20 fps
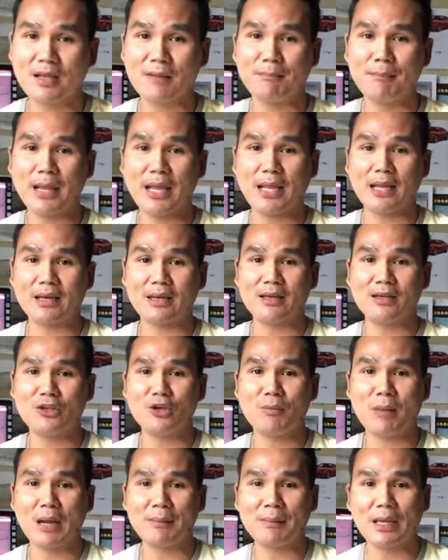man, you
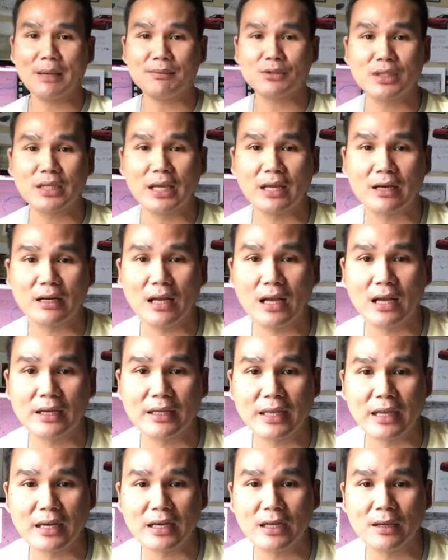might be able to get
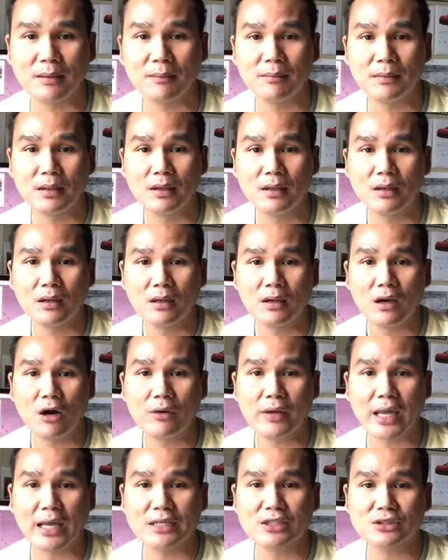him.
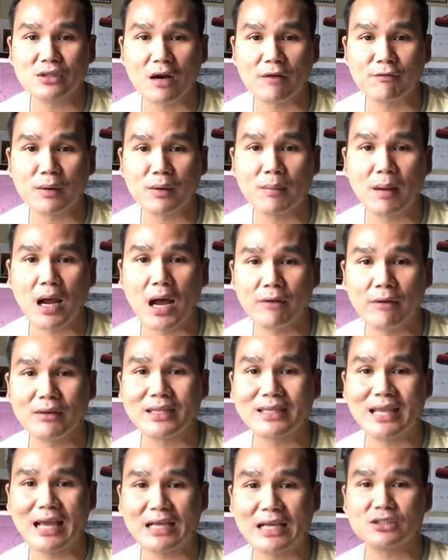Okay, start from
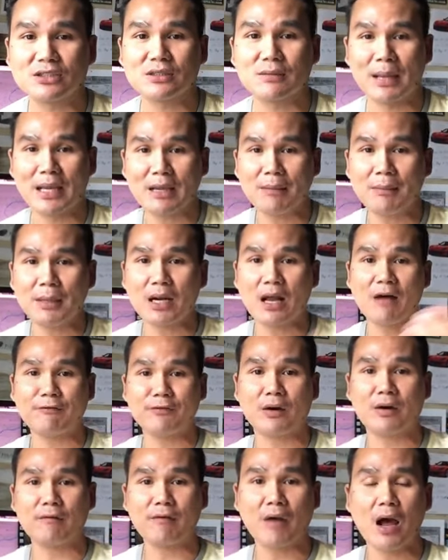100. Yes, make him an
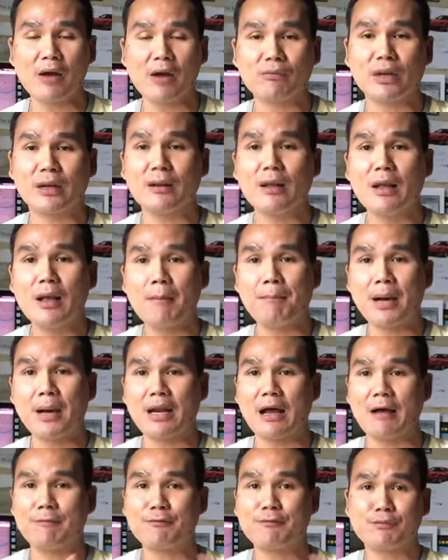offer of 100,
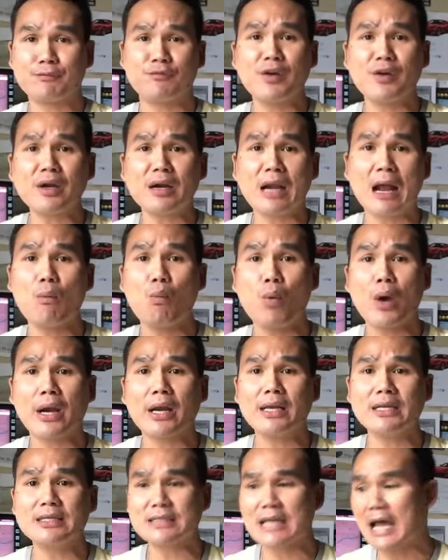but figure out
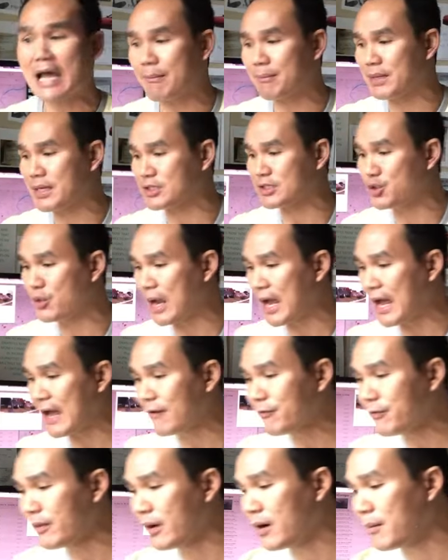where he's at, because you
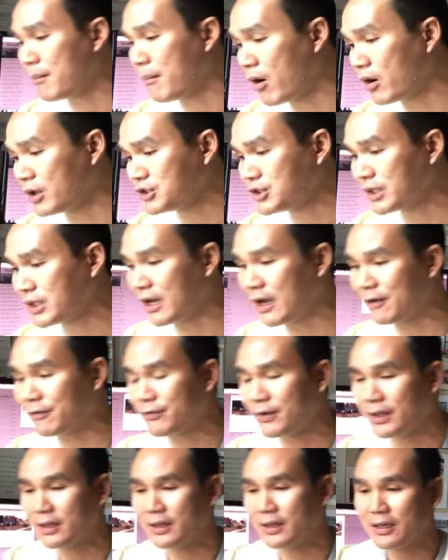have a margin of,
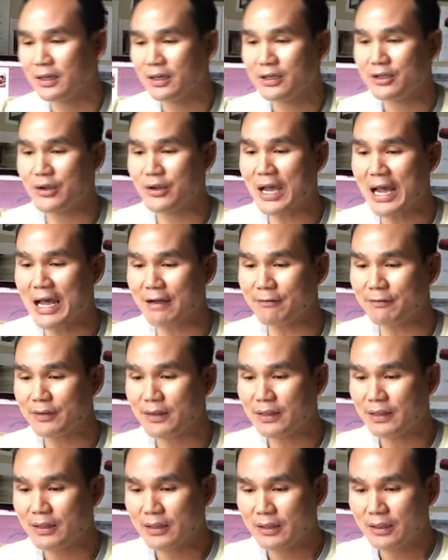
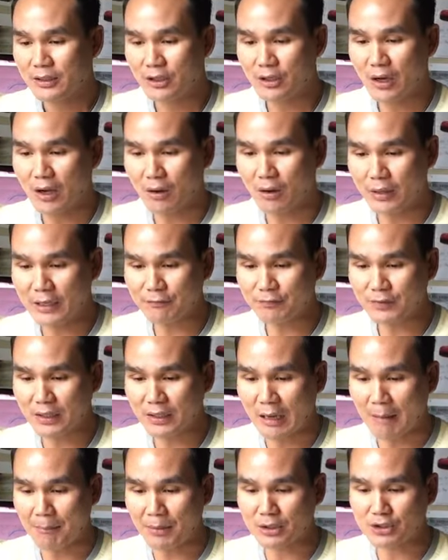you know, if the
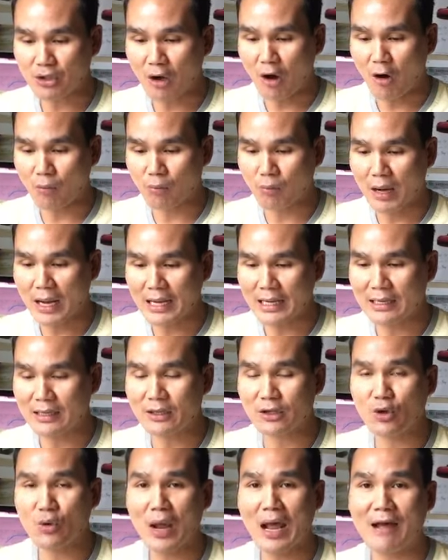number's all right,
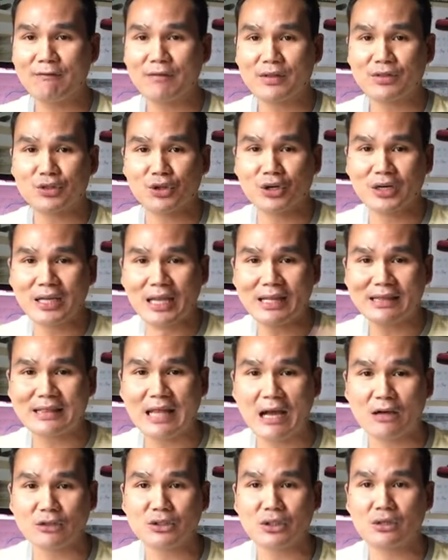you have a
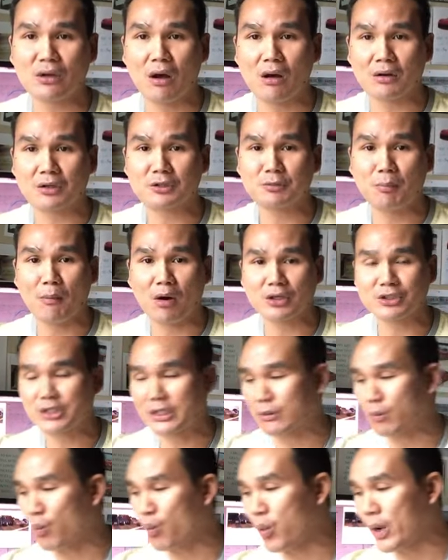$38,000
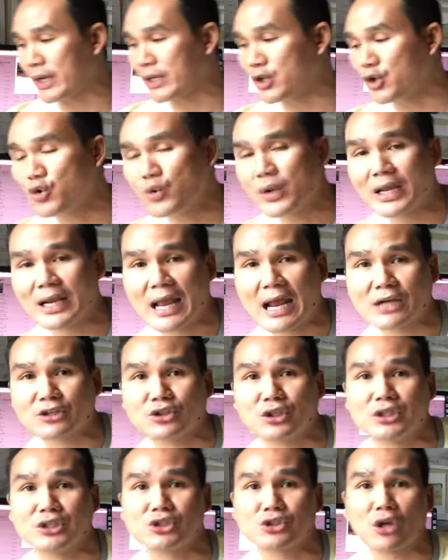margin where you can
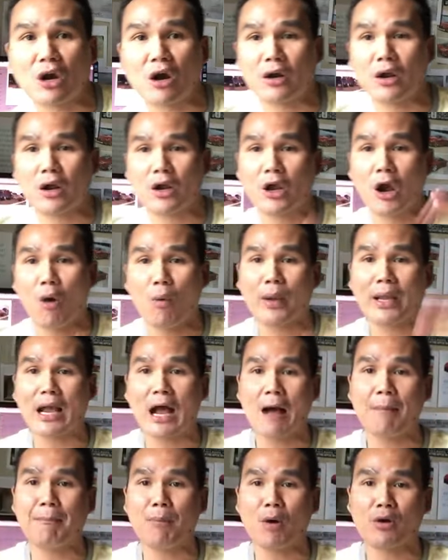actually start going
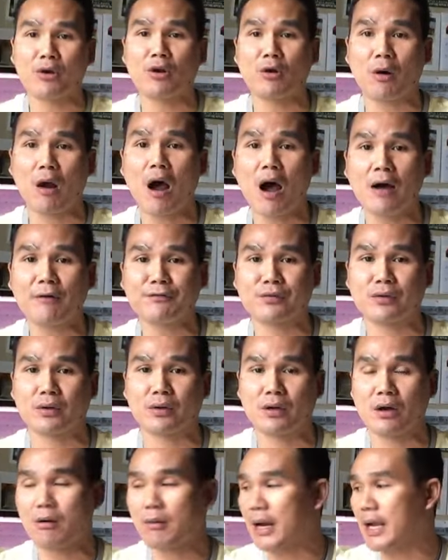up on your
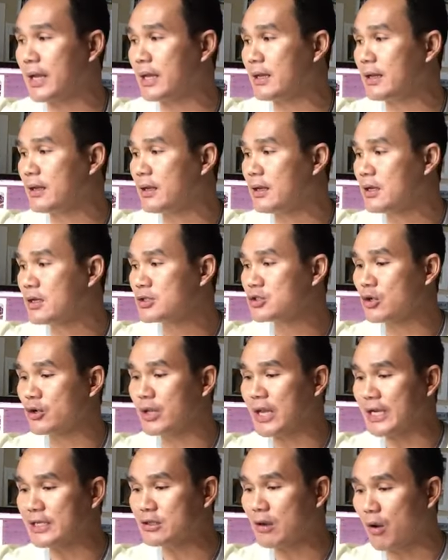offer, all right? So
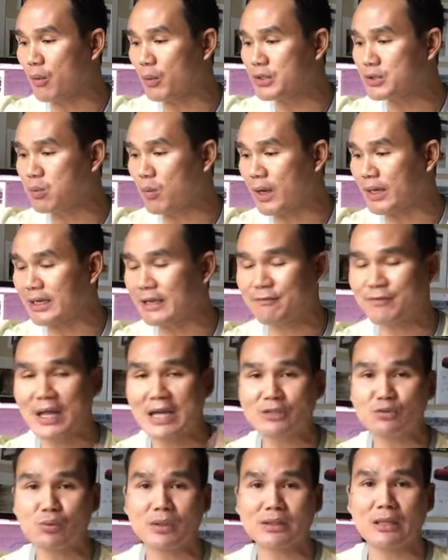you guys always want, if
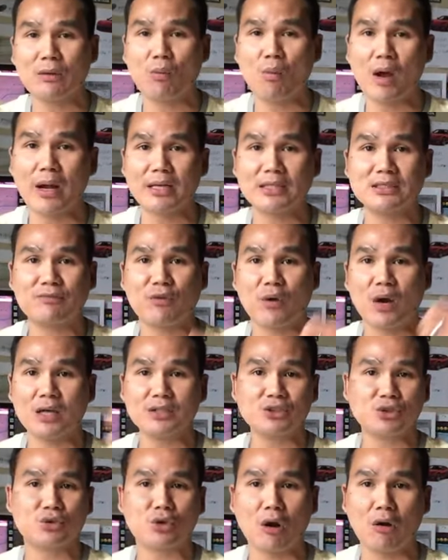that's what they want, is for
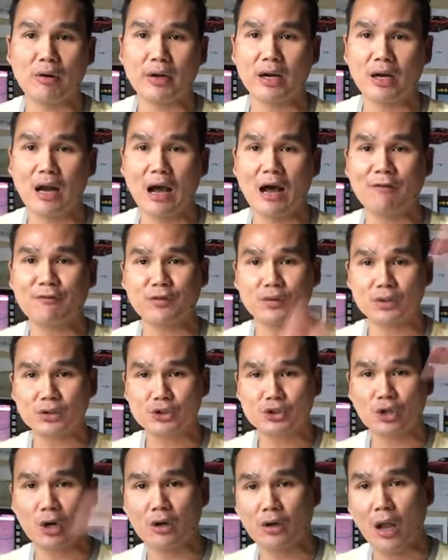us to throw in an offer,
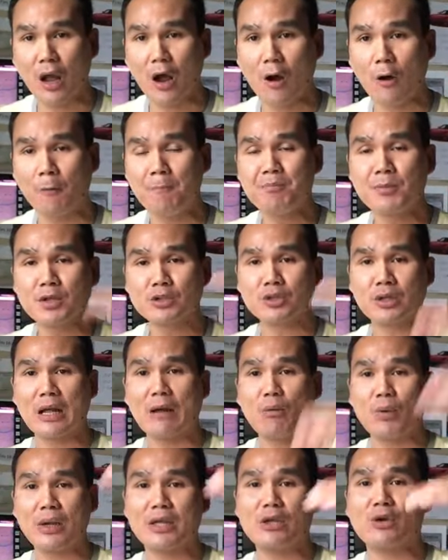start low, so
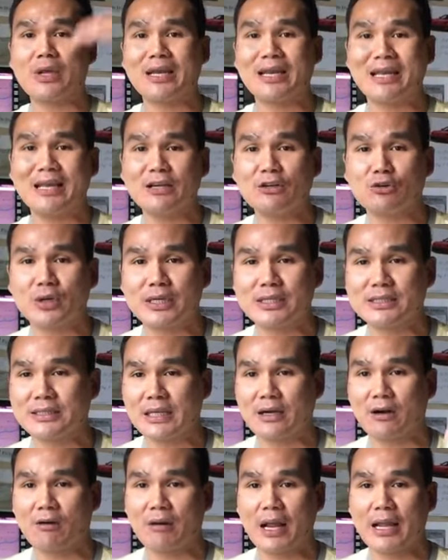that way you can increase
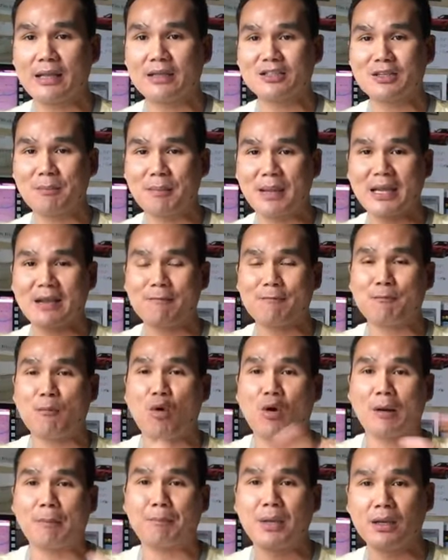it, all right, to make it
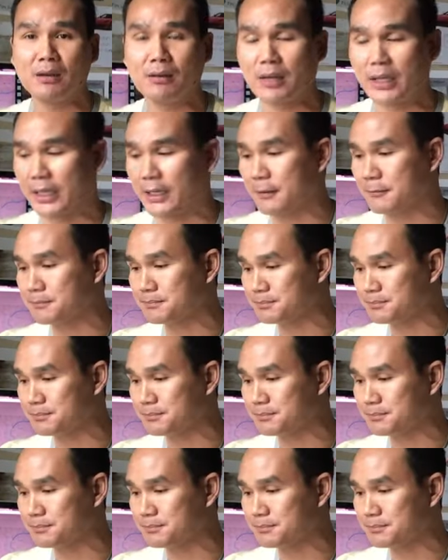more appealing